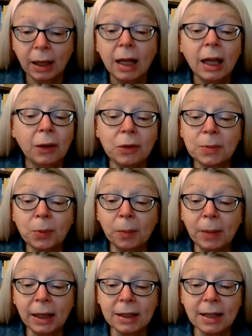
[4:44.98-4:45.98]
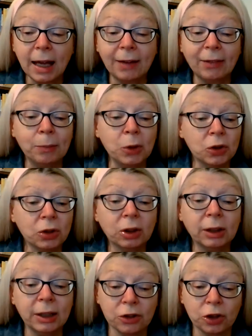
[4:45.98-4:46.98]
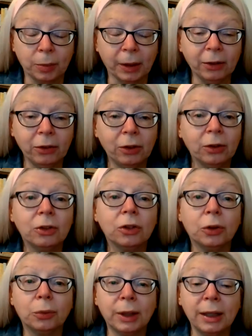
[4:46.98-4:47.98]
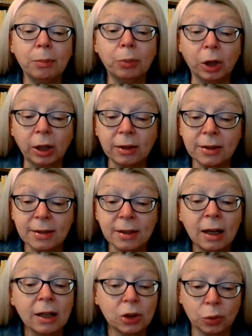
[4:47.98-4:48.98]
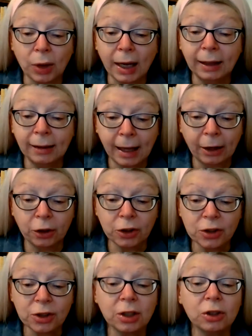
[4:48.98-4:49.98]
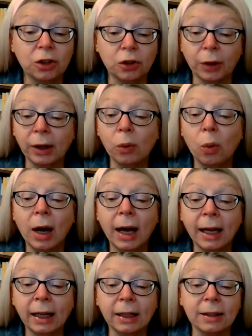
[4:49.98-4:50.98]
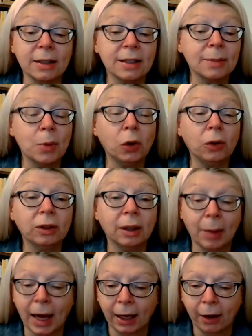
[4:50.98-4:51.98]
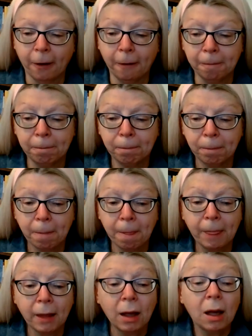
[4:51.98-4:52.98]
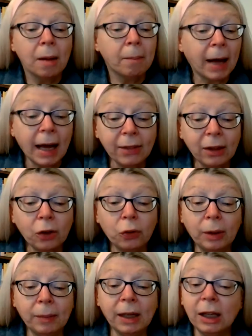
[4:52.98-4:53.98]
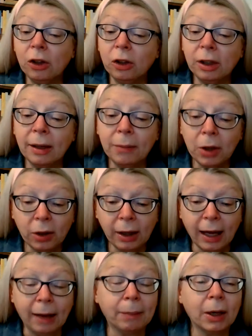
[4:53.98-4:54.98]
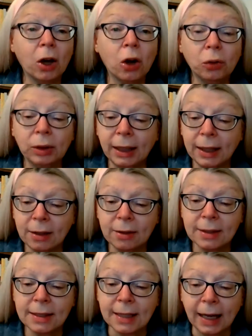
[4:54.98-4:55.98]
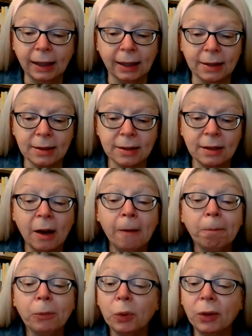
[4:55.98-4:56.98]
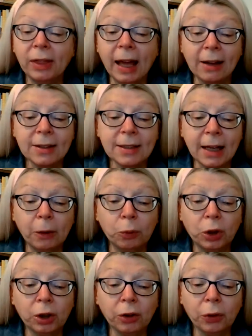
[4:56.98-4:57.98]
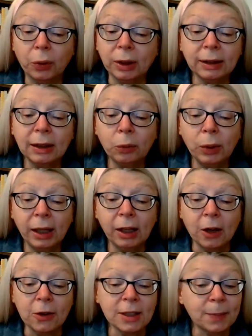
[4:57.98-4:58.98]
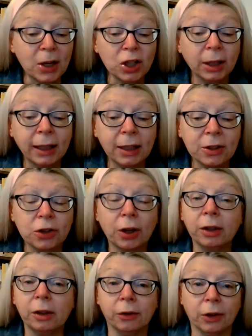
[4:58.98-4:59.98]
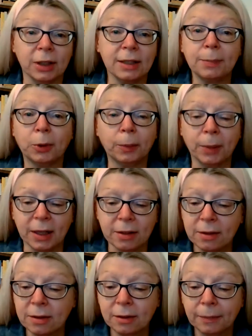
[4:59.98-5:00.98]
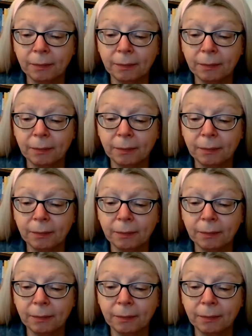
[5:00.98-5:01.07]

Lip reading: He was permitted to have a musical instrument, to read books, to write letters, to drink wine, and to smoke tobacco. By the agreement he could communicate, but only in silence, with the outside world through a little window specially constructed for this purpose.